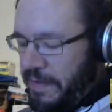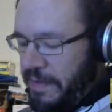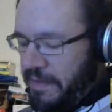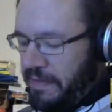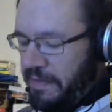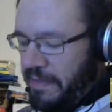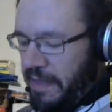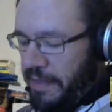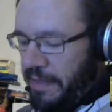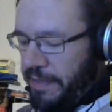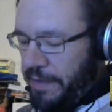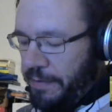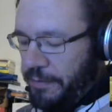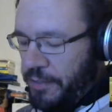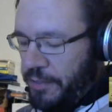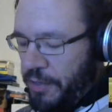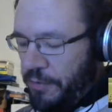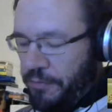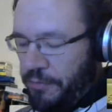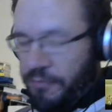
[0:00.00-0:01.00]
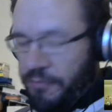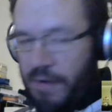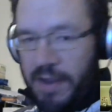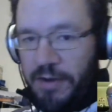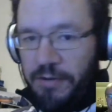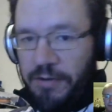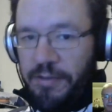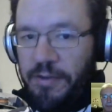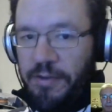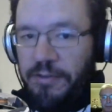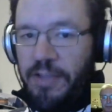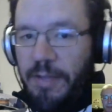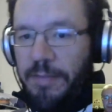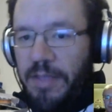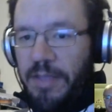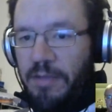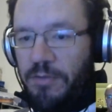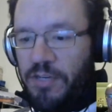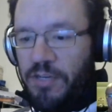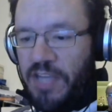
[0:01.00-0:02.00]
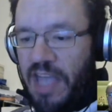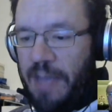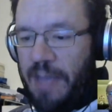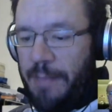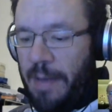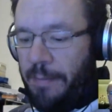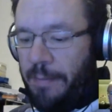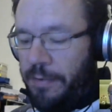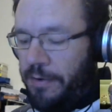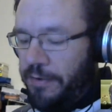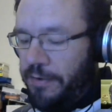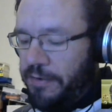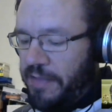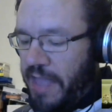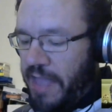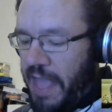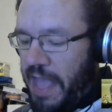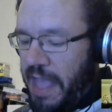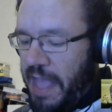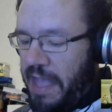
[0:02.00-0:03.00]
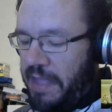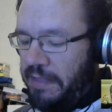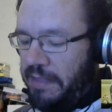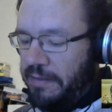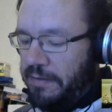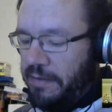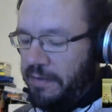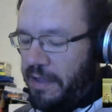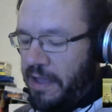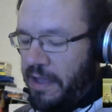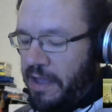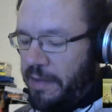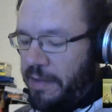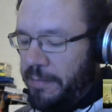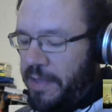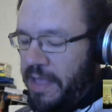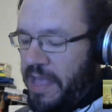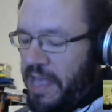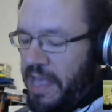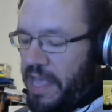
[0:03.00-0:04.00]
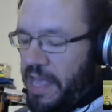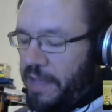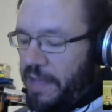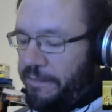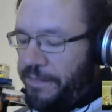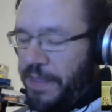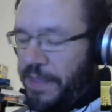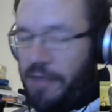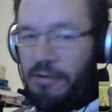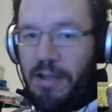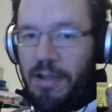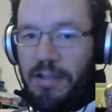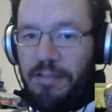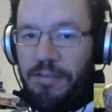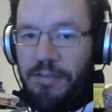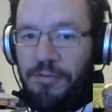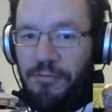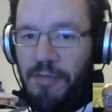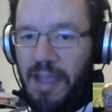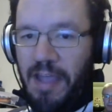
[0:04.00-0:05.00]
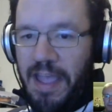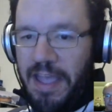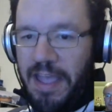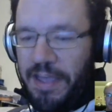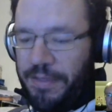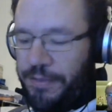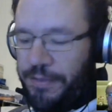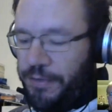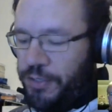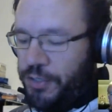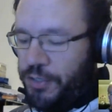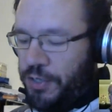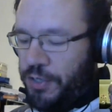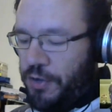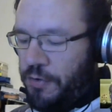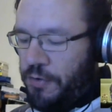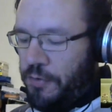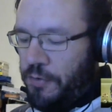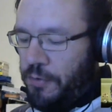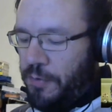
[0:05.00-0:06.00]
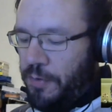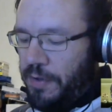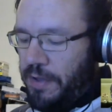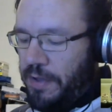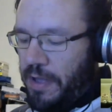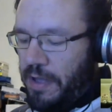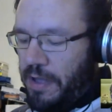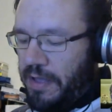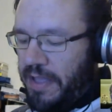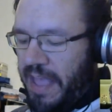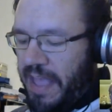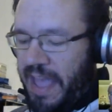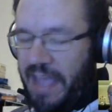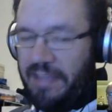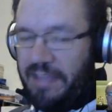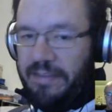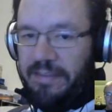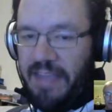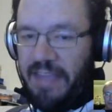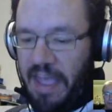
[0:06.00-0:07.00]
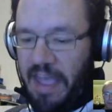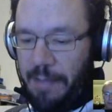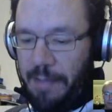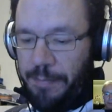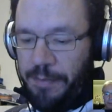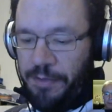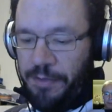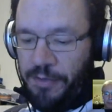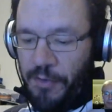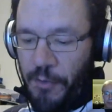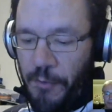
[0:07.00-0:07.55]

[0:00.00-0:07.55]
Obviously, the show's writers are WGA members, and if they're on strike, the show can't tape.